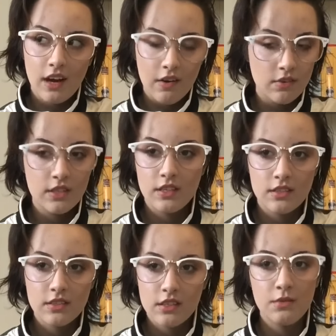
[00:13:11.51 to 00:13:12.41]

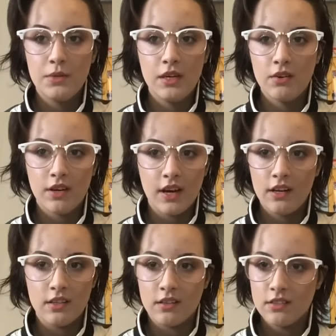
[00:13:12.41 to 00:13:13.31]
everything's gonna be
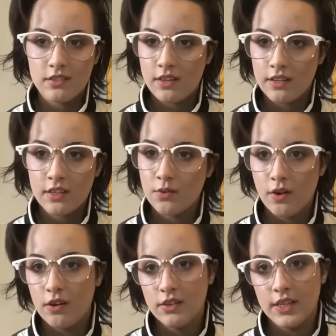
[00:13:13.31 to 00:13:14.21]
okay, there's nothing wrong